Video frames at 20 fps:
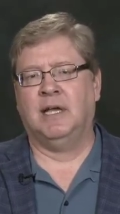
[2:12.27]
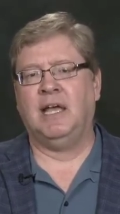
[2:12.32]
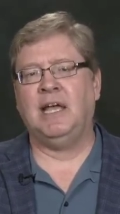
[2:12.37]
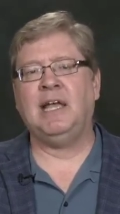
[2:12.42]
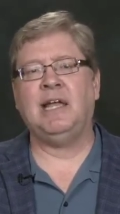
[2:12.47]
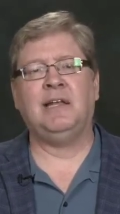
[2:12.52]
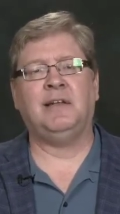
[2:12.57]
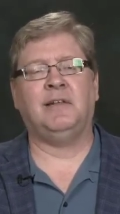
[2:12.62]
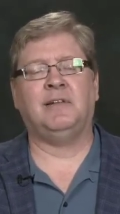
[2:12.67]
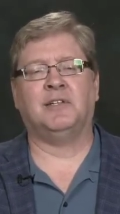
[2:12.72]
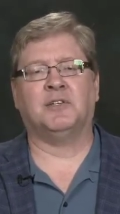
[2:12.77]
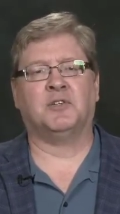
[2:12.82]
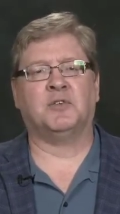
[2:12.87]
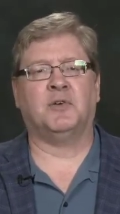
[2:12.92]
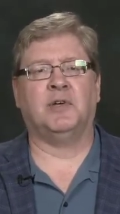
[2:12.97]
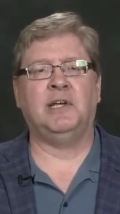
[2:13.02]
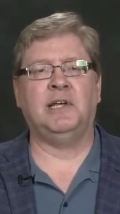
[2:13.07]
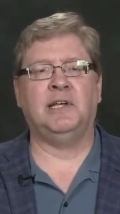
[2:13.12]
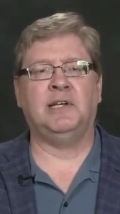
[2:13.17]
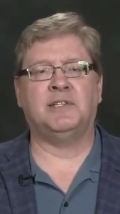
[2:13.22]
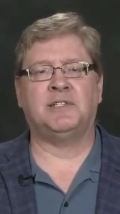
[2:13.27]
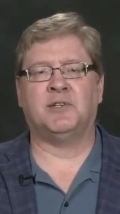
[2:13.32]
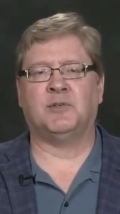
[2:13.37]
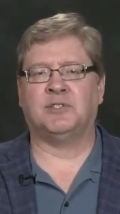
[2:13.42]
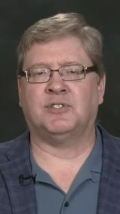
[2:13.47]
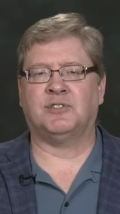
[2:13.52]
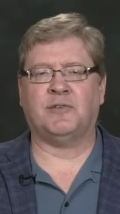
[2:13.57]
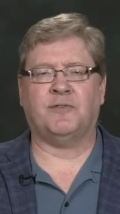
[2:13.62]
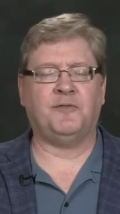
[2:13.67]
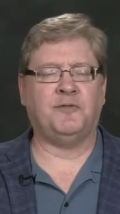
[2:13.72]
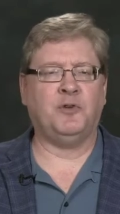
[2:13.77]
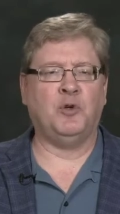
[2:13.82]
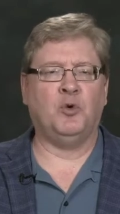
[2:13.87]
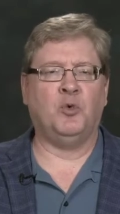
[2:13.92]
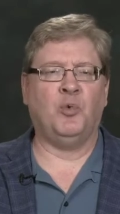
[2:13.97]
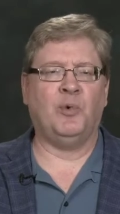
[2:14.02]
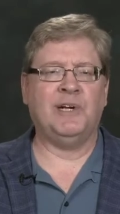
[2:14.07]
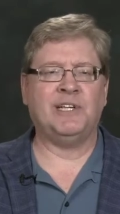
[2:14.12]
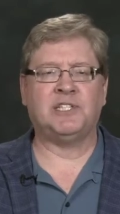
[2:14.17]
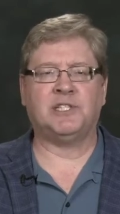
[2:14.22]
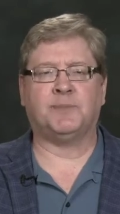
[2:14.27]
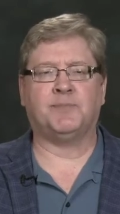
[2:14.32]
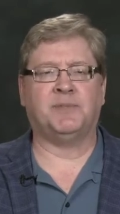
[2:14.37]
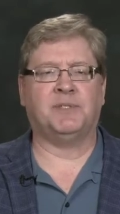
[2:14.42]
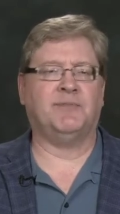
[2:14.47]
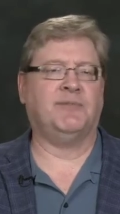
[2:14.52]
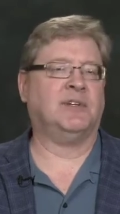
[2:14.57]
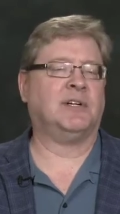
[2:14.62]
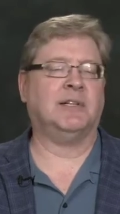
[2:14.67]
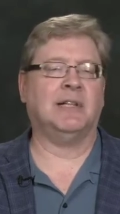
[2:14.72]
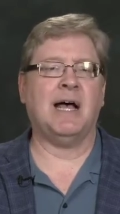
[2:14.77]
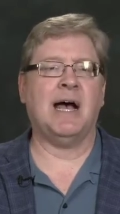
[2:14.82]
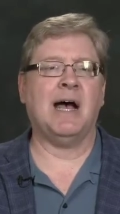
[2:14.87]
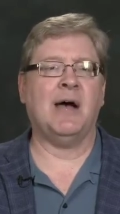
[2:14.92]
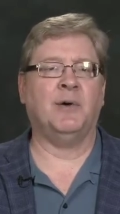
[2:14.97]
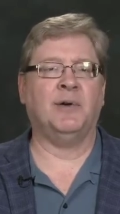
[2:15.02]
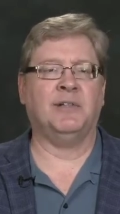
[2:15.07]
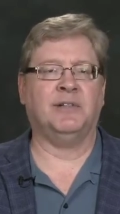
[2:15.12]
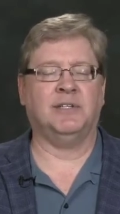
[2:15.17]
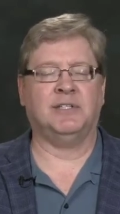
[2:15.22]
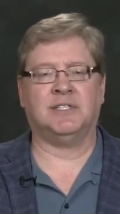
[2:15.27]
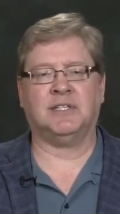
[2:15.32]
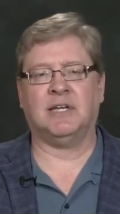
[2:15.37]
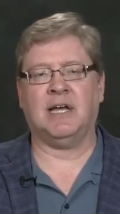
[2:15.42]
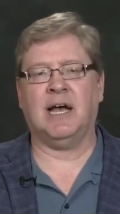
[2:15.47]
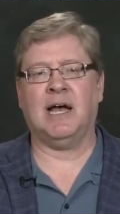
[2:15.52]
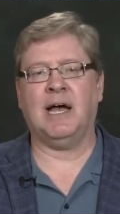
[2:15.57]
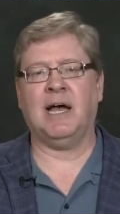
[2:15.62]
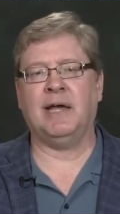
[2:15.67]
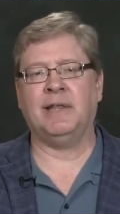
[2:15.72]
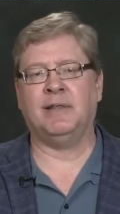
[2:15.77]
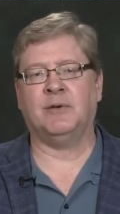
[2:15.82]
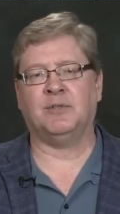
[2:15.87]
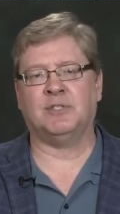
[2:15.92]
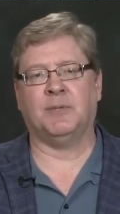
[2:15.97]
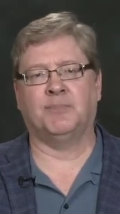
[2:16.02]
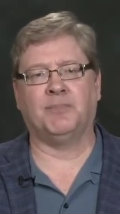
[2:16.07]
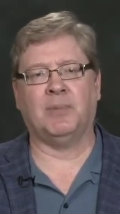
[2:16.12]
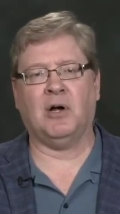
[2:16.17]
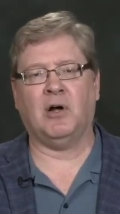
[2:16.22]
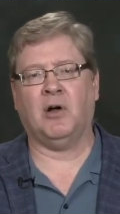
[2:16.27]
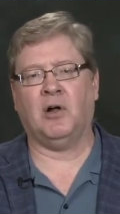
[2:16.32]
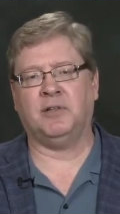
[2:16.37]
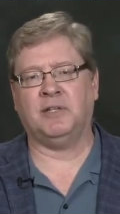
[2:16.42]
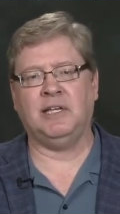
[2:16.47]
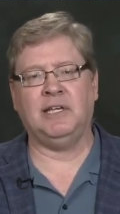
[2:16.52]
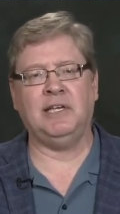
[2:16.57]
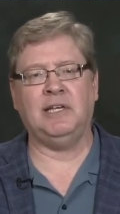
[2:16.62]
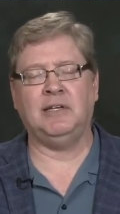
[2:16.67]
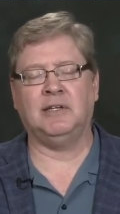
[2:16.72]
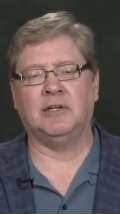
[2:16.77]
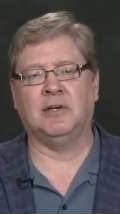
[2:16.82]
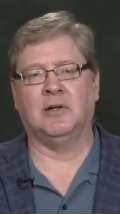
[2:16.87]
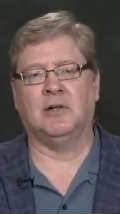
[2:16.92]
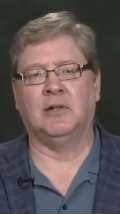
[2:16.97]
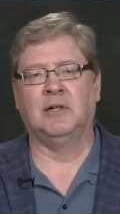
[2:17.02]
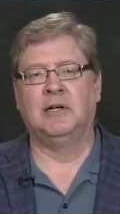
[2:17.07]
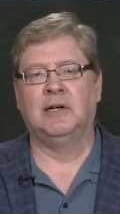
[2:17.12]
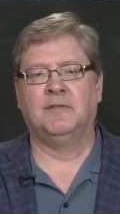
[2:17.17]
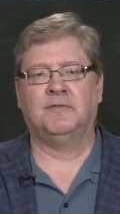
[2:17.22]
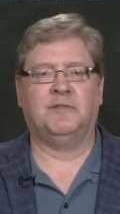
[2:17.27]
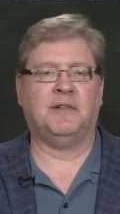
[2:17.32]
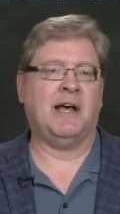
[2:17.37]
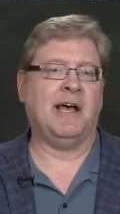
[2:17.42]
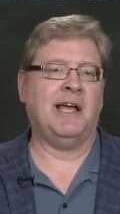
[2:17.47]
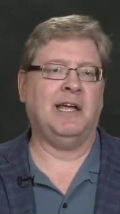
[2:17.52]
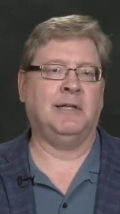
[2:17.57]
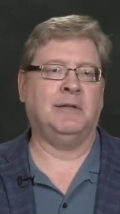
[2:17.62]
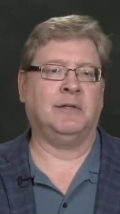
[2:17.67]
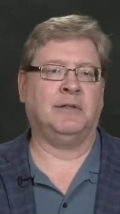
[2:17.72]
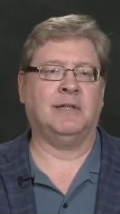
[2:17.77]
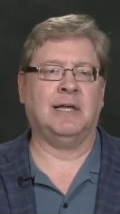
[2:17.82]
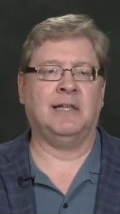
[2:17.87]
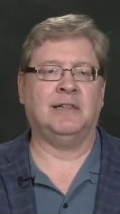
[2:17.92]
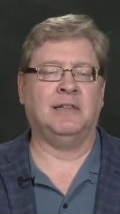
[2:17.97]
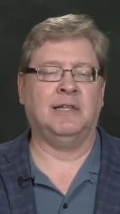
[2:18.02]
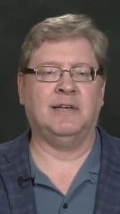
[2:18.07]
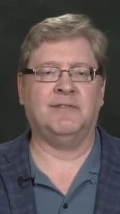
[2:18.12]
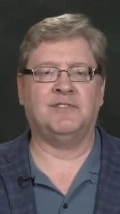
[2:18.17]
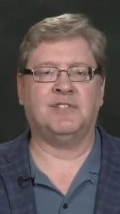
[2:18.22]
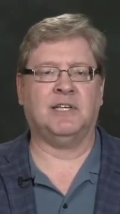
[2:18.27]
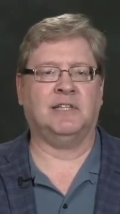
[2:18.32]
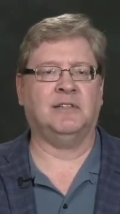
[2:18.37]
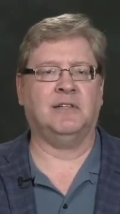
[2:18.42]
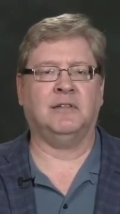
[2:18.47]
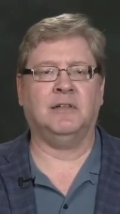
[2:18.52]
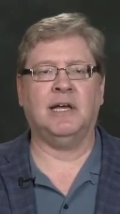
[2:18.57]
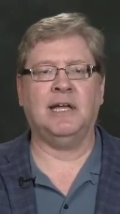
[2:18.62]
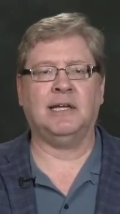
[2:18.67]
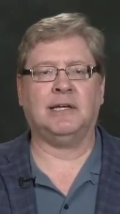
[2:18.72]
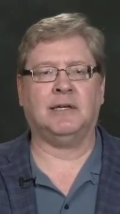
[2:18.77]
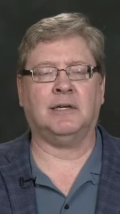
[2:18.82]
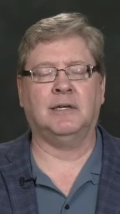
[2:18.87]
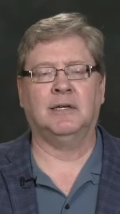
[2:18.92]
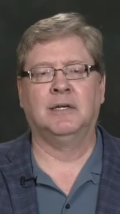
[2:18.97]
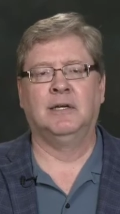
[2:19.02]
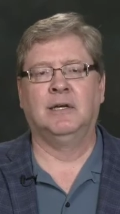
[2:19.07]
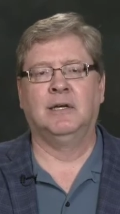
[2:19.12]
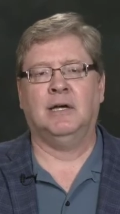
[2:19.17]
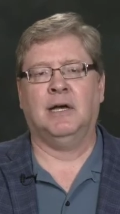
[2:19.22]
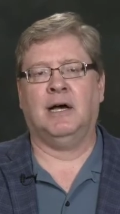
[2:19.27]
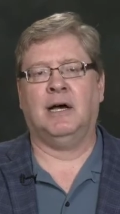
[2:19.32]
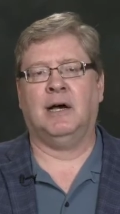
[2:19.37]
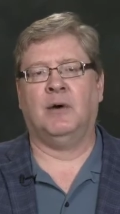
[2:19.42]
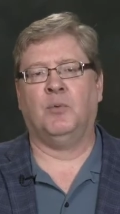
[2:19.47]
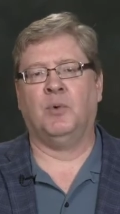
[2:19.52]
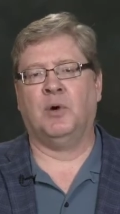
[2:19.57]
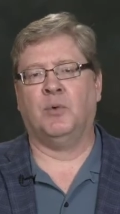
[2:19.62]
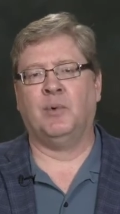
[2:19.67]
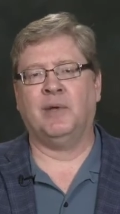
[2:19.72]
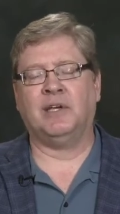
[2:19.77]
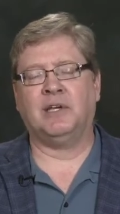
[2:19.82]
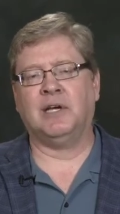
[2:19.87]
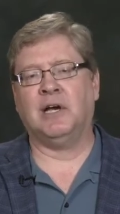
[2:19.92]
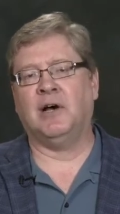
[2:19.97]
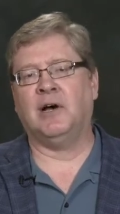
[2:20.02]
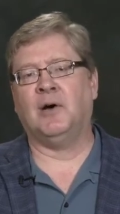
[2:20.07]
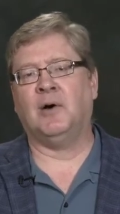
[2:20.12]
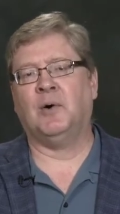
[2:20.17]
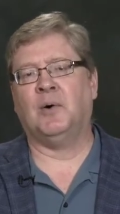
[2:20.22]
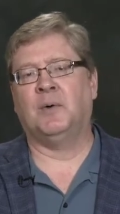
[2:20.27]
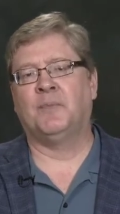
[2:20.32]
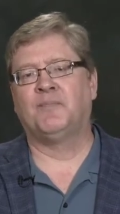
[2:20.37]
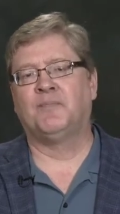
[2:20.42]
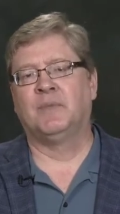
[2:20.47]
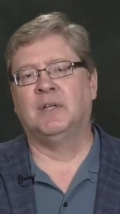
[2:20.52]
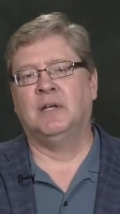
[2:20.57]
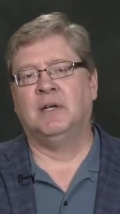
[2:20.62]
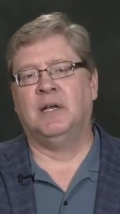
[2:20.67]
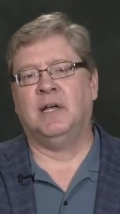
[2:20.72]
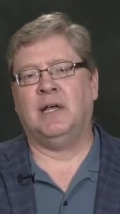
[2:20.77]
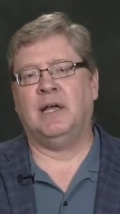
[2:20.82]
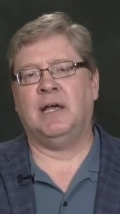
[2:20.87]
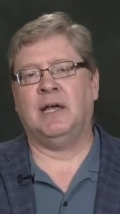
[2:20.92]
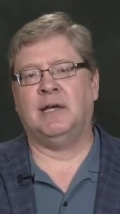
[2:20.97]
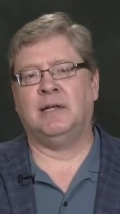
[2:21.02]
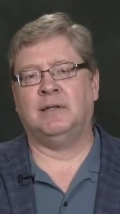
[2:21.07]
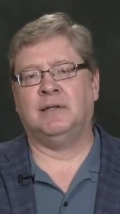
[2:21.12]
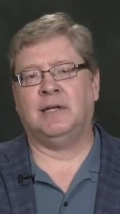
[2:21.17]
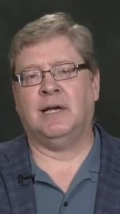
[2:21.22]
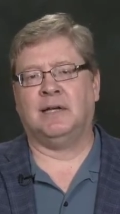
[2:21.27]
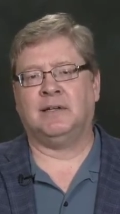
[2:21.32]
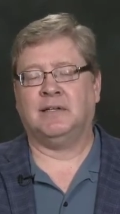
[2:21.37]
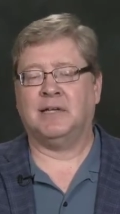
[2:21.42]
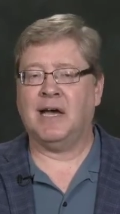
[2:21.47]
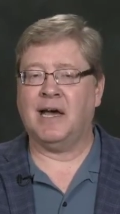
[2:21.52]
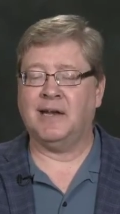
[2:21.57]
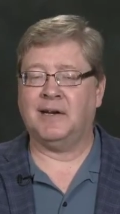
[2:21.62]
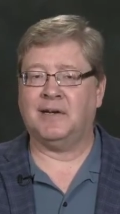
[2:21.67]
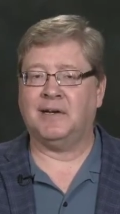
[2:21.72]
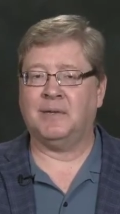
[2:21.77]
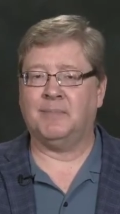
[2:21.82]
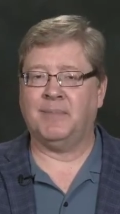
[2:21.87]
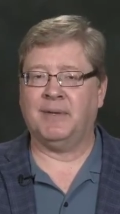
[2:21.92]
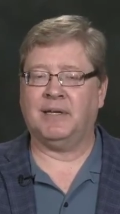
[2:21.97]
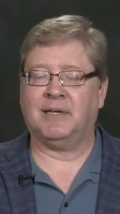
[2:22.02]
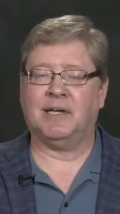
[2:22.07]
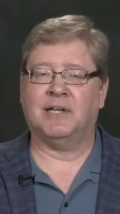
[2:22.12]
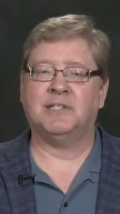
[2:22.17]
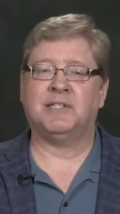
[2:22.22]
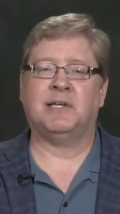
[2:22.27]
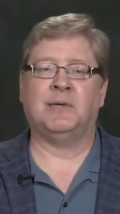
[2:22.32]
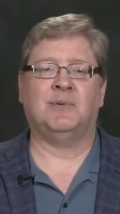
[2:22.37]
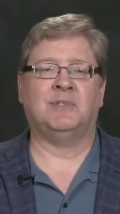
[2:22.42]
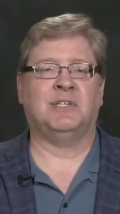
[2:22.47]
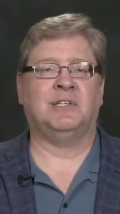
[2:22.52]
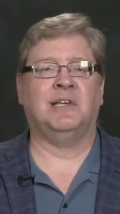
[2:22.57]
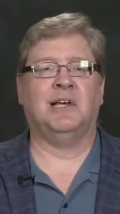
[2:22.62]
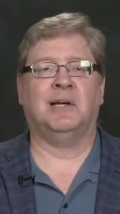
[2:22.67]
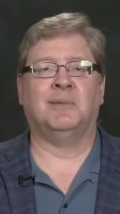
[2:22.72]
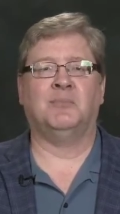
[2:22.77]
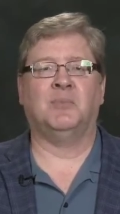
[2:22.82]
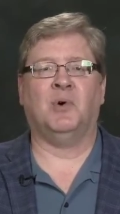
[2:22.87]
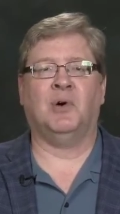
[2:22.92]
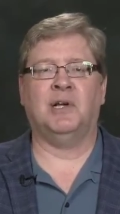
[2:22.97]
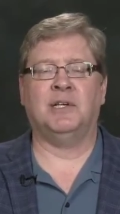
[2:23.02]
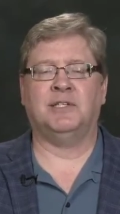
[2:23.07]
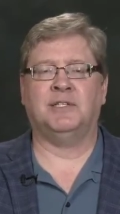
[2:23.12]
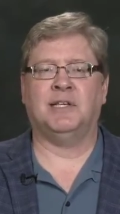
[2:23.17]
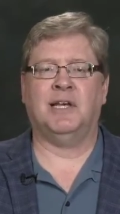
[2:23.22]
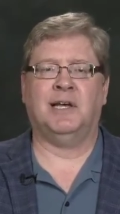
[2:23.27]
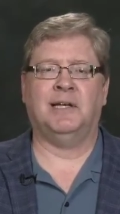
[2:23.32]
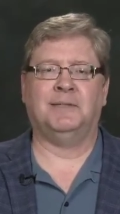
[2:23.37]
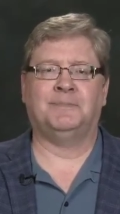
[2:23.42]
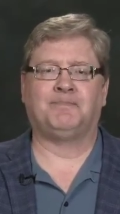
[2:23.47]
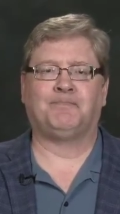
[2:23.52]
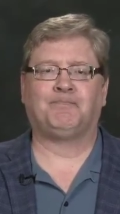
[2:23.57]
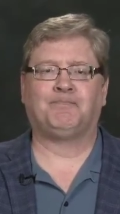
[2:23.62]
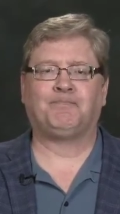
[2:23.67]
80 degrees. There was a few wisps of cloud in the sky. There was a bald eagle flying that lives on the lake uh, where we go. And uh, Gunnar, because he was a young boy, said,